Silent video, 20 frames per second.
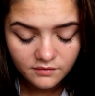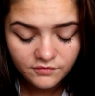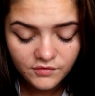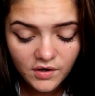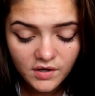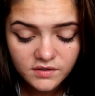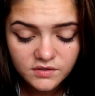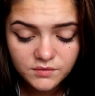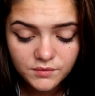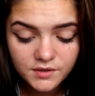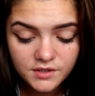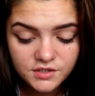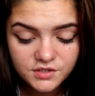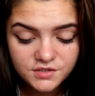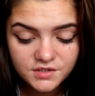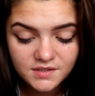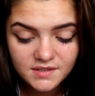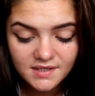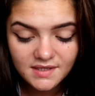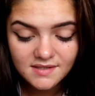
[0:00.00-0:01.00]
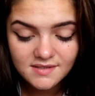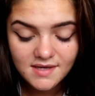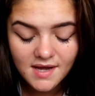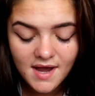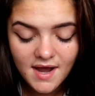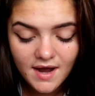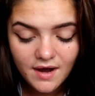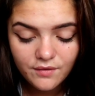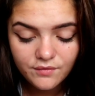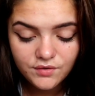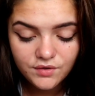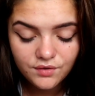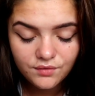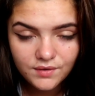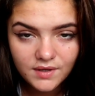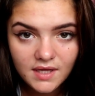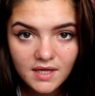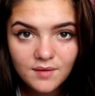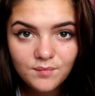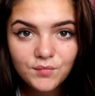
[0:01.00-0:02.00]
First question is, how do you
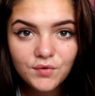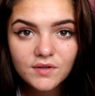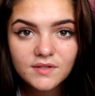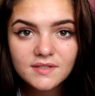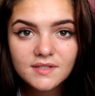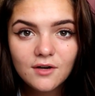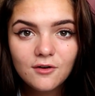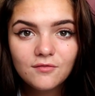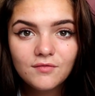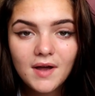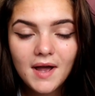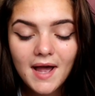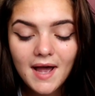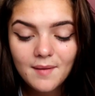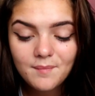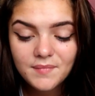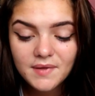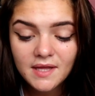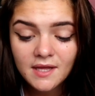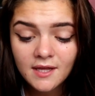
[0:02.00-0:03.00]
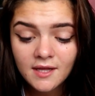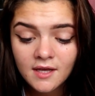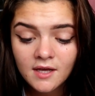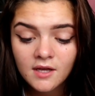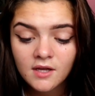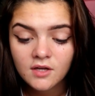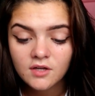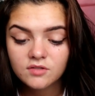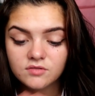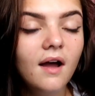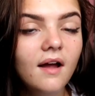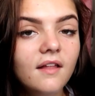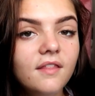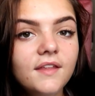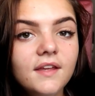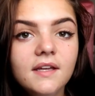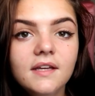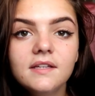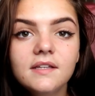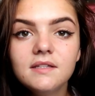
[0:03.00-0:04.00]
keep yourself happy? I
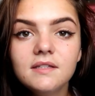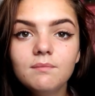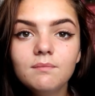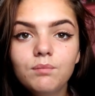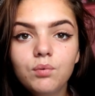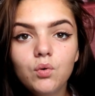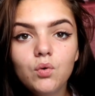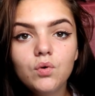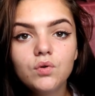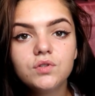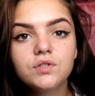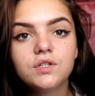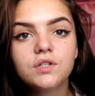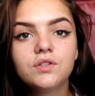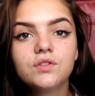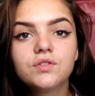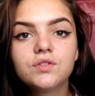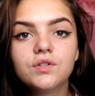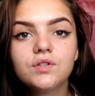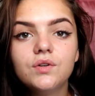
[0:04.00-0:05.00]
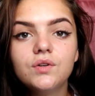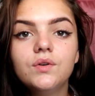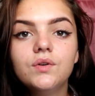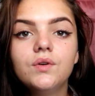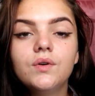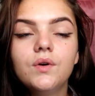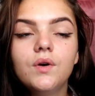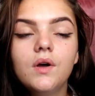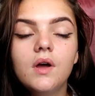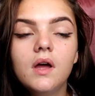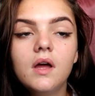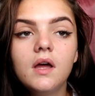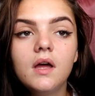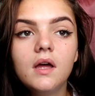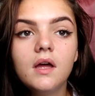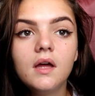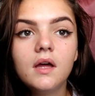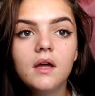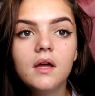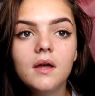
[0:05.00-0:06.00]
think it's important to
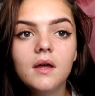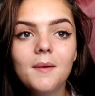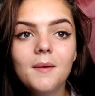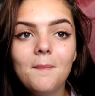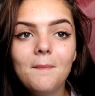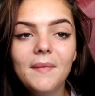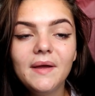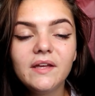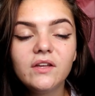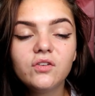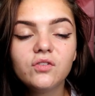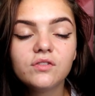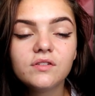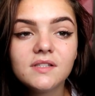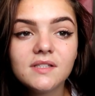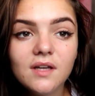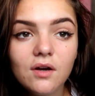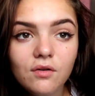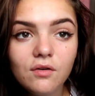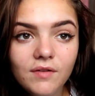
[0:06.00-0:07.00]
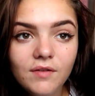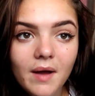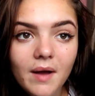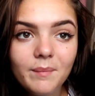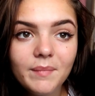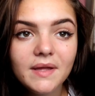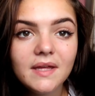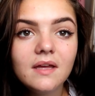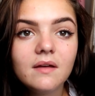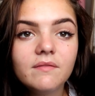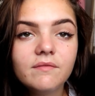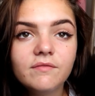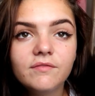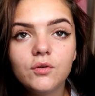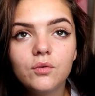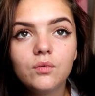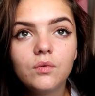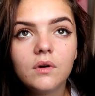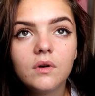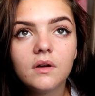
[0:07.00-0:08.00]
make yourself happy and
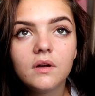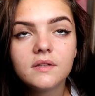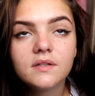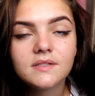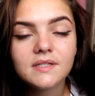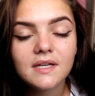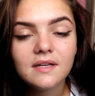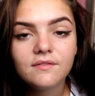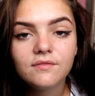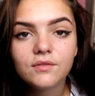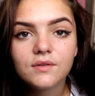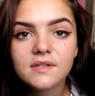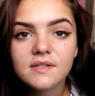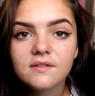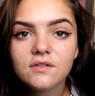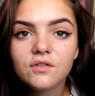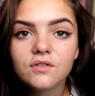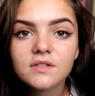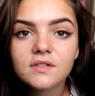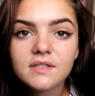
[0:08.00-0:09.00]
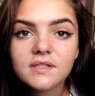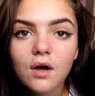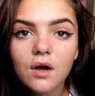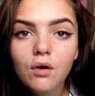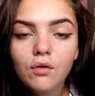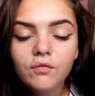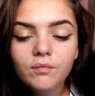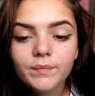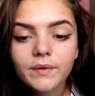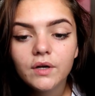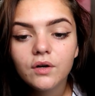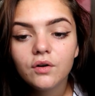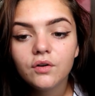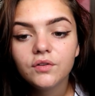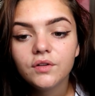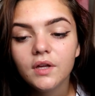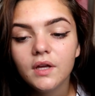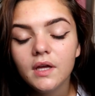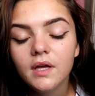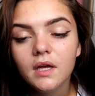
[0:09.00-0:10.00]
feel safe within yourself,
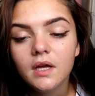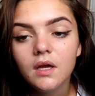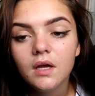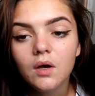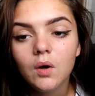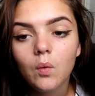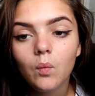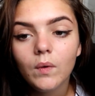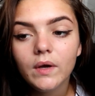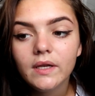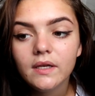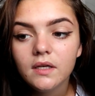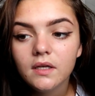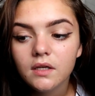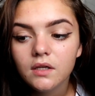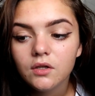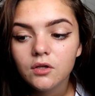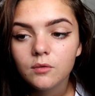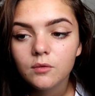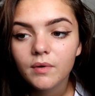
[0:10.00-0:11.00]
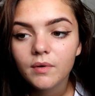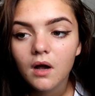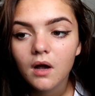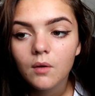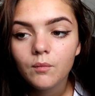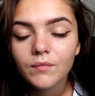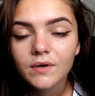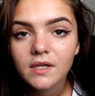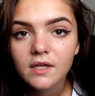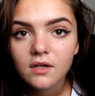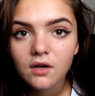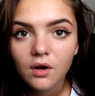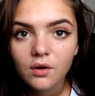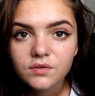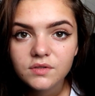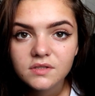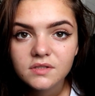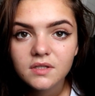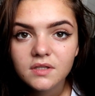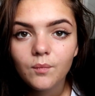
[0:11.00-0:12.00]
because when you become really
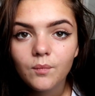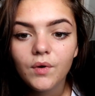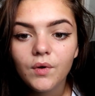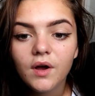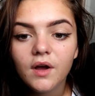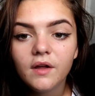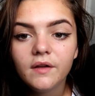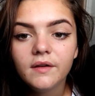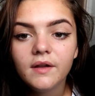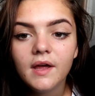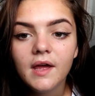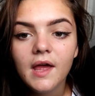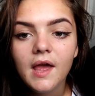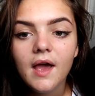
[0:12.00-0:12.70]
close to someone